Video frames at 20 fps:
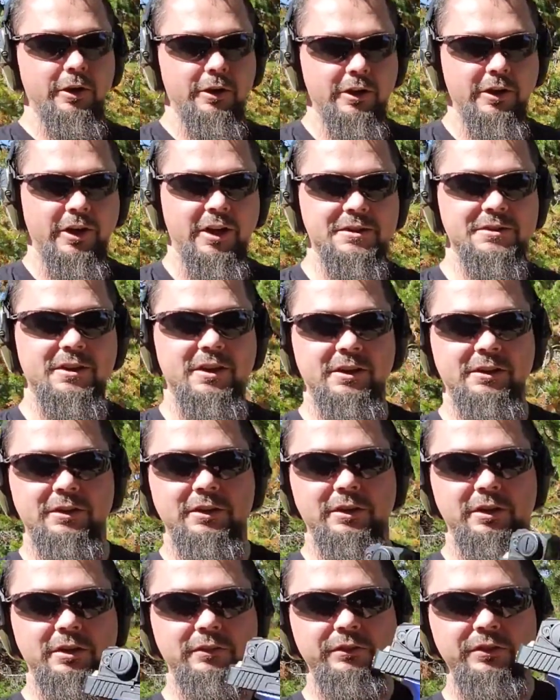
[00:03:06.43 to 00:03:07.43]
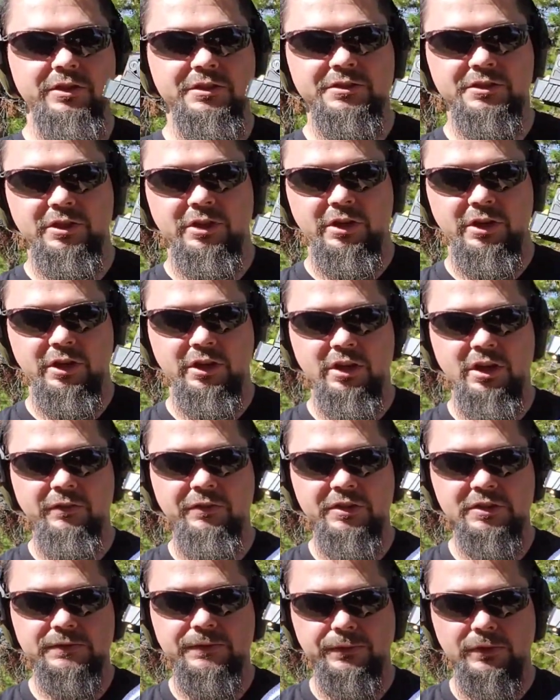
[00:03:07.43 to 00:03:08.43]
Guys, I love this gun. I love
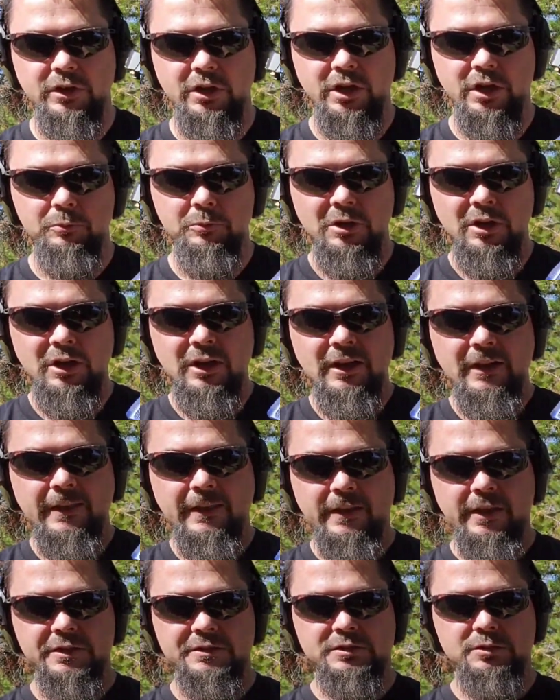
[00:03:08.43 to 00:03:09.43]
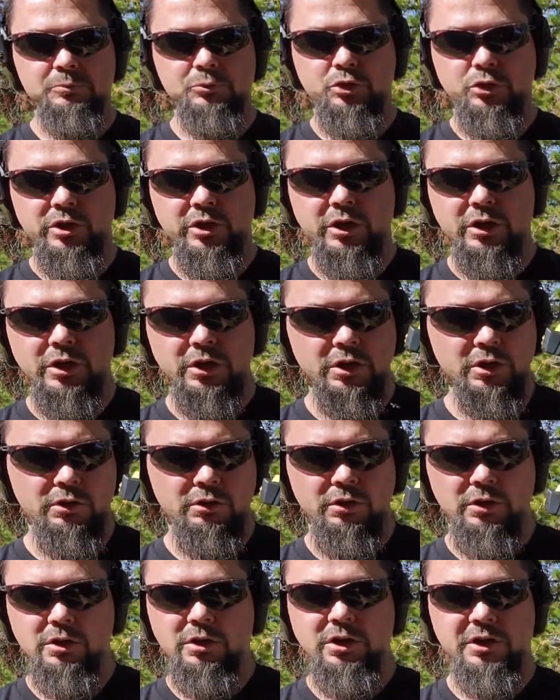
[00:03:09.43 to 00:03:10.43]
this frame. Custom
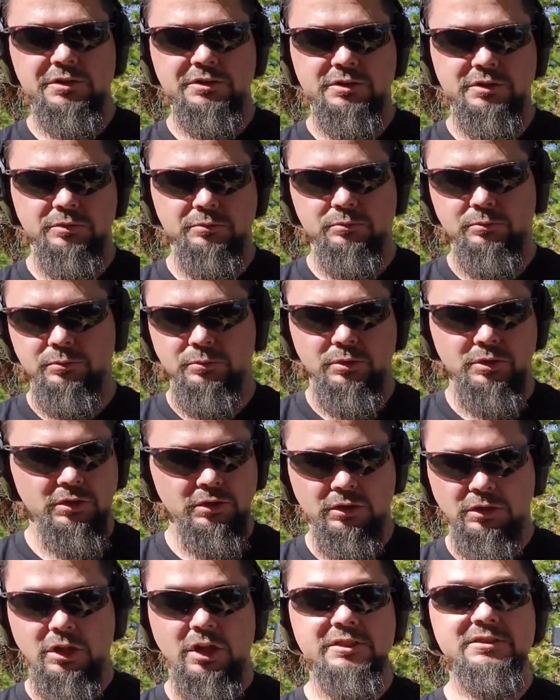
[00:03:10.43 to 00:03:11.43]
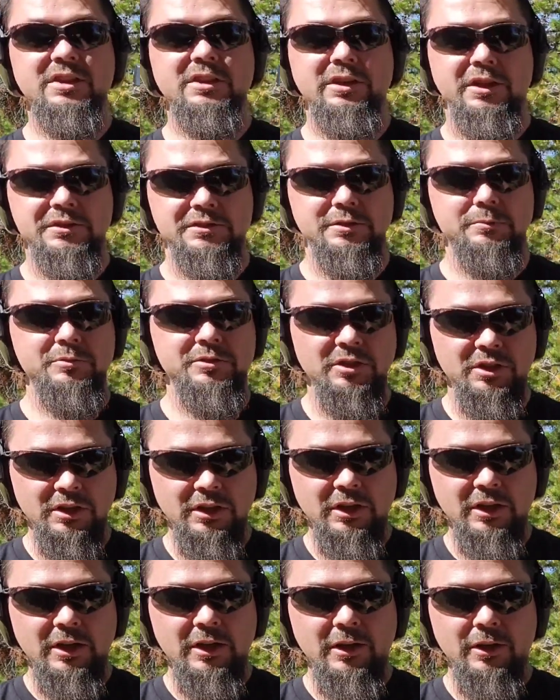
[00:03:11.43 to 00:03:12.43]
trigger, lots of customs.
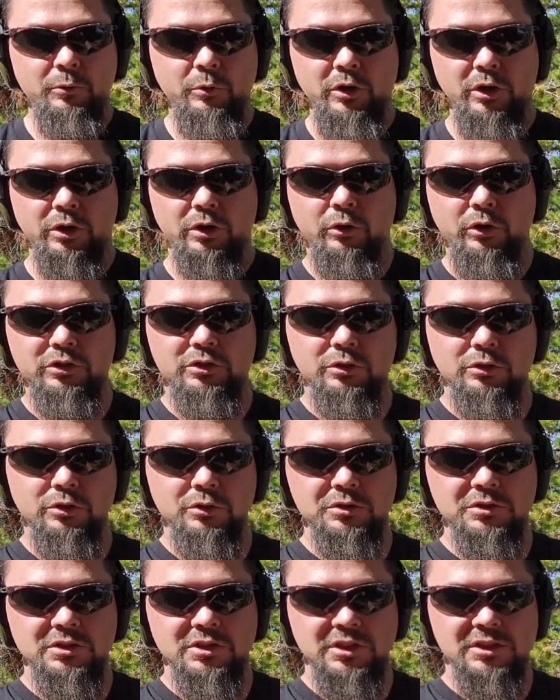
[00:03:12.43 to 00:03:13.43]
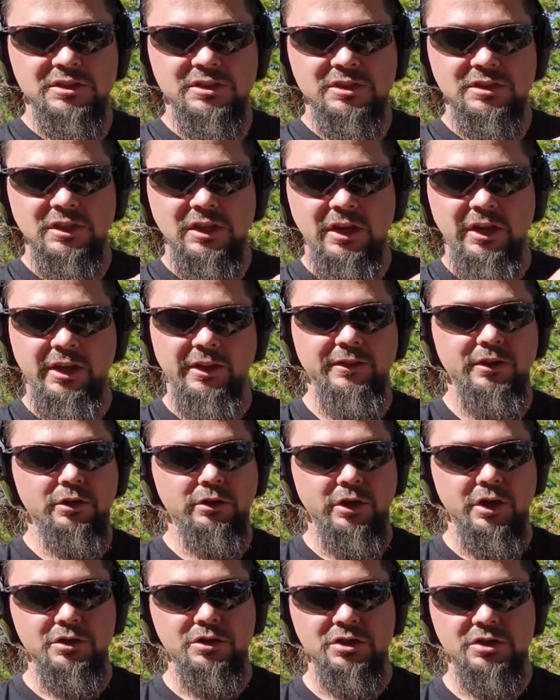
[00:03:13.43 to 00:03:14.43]
We are going to use this slide, the
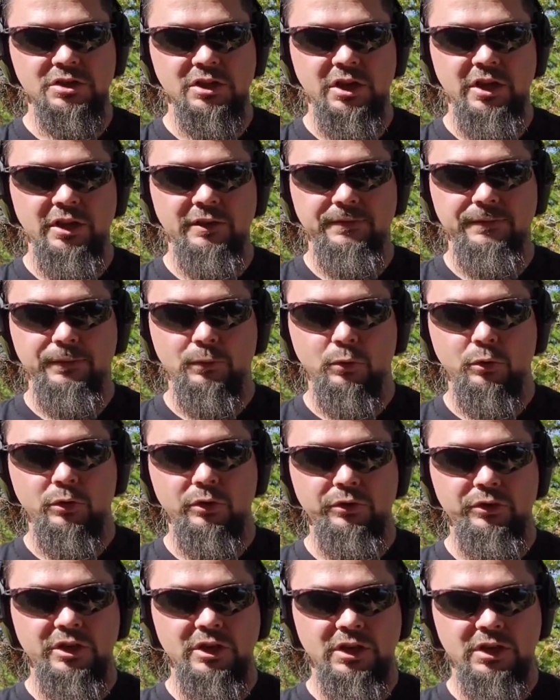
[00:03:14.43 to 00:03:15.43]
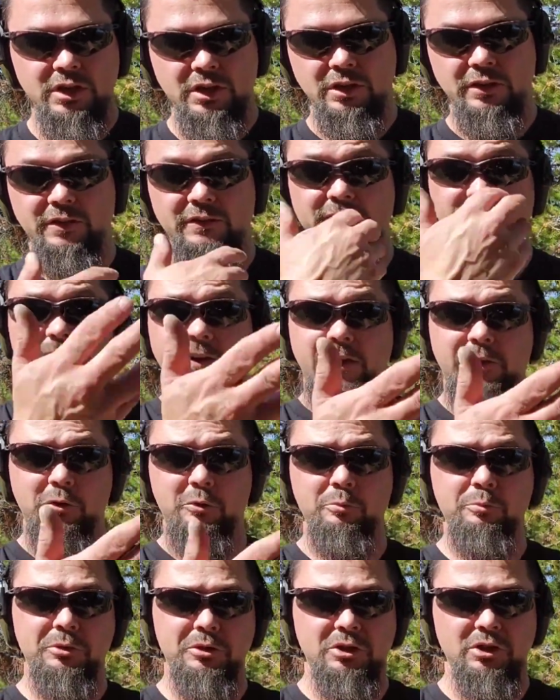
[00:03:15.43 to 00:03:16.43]
Krusher Slide, for the
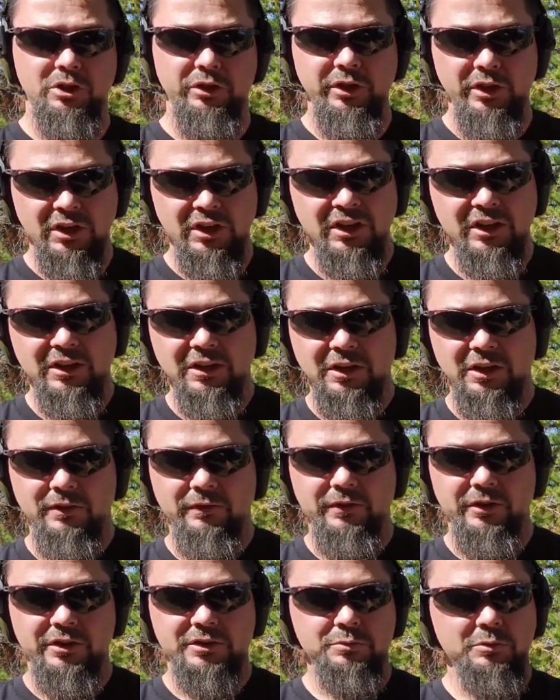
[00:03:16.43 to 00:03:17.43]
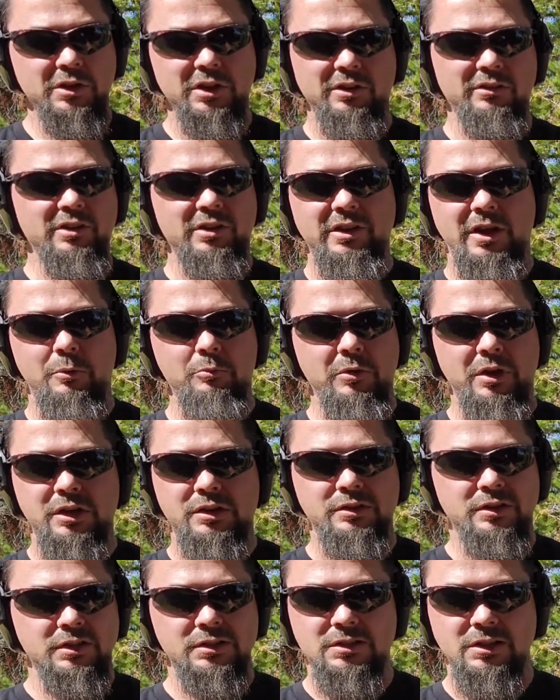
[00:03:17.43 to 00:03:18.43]
final build of this. We're getting rid of that
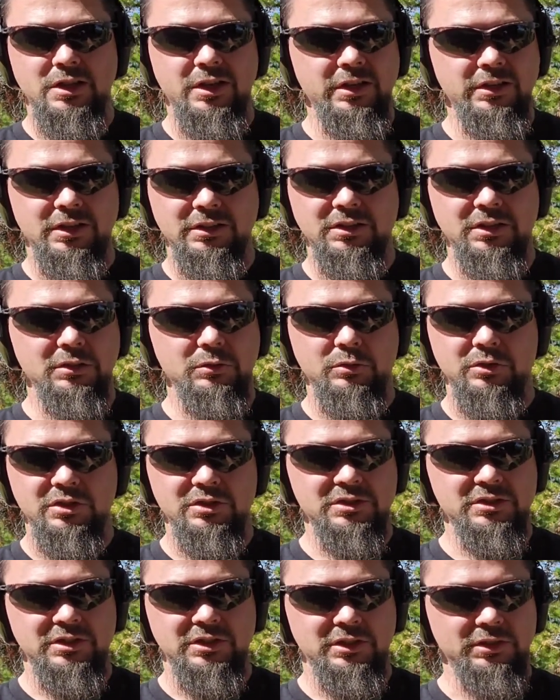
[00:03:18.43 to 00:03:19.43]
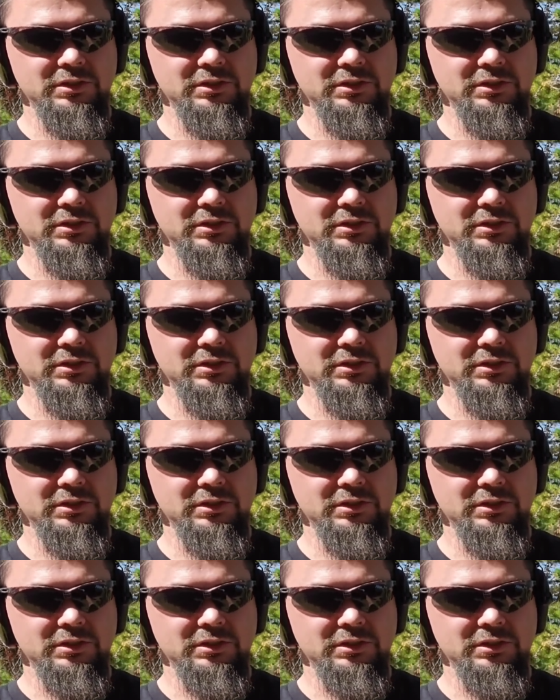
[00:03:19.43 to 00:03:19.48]
Matrix slide. That thing was